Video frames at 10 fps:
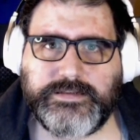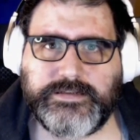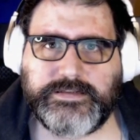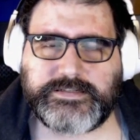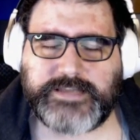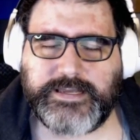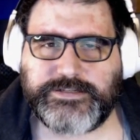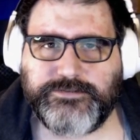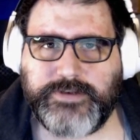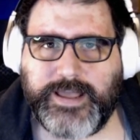Stay
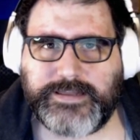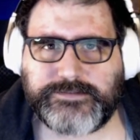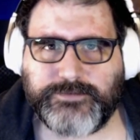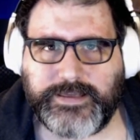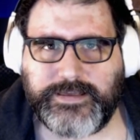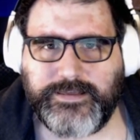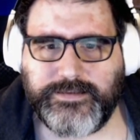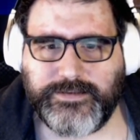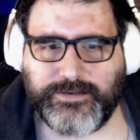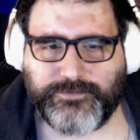tuned next week
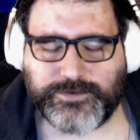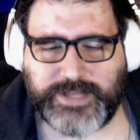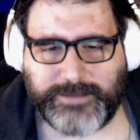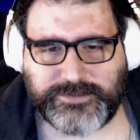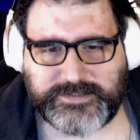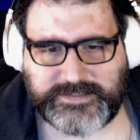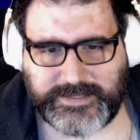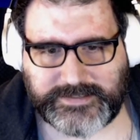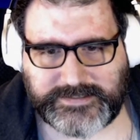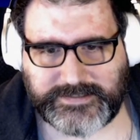for Chapter
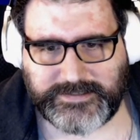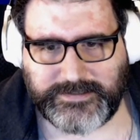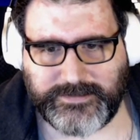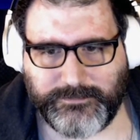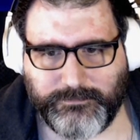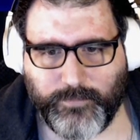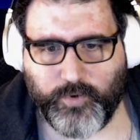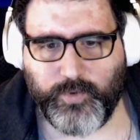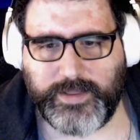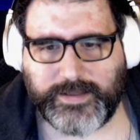6,
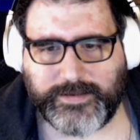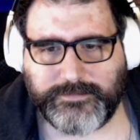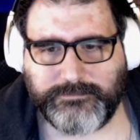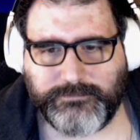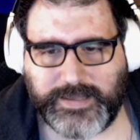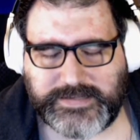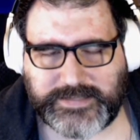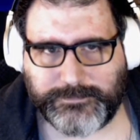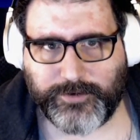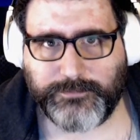Marilla Makes
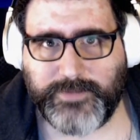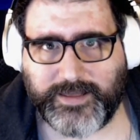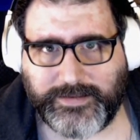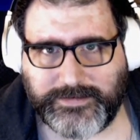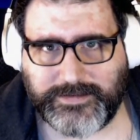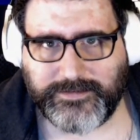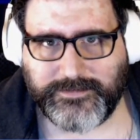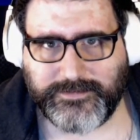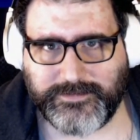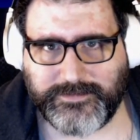Up Her Mind.
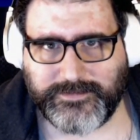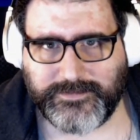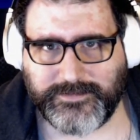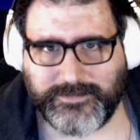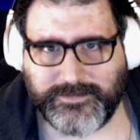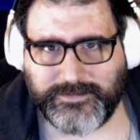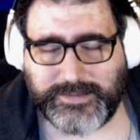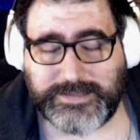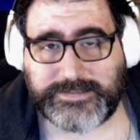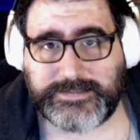
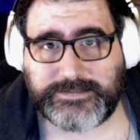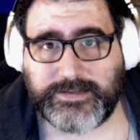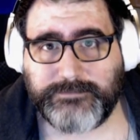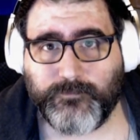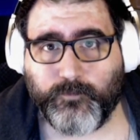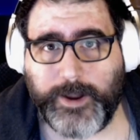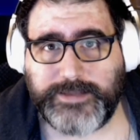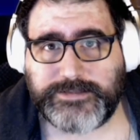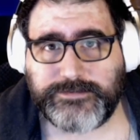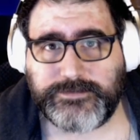This is Way
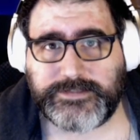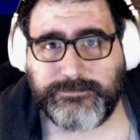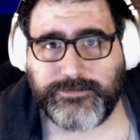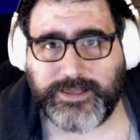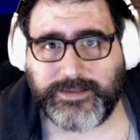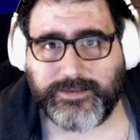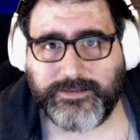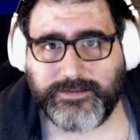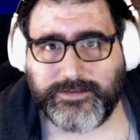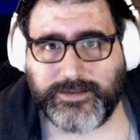Too Soothing,
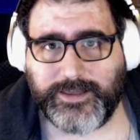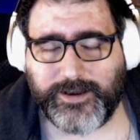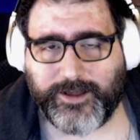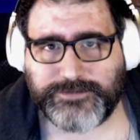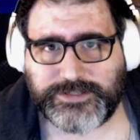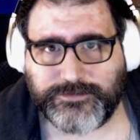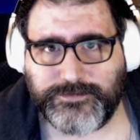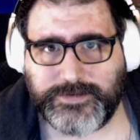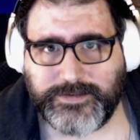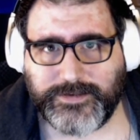an offshoot
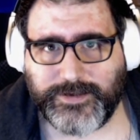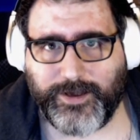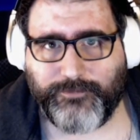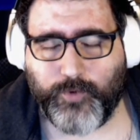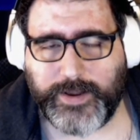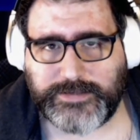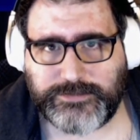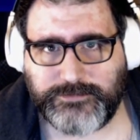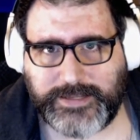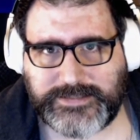of Way Too
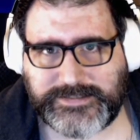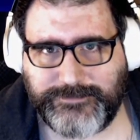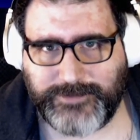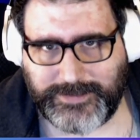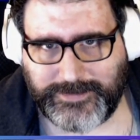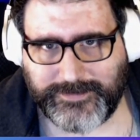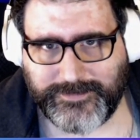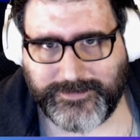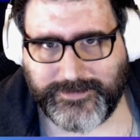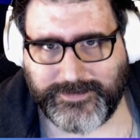Late TV.
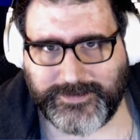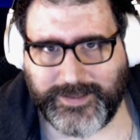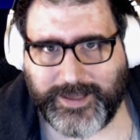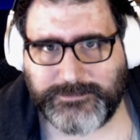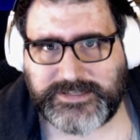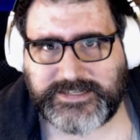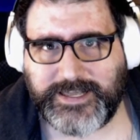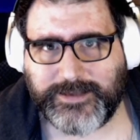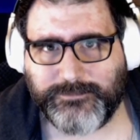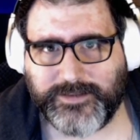I'm
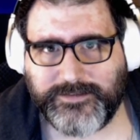Sam.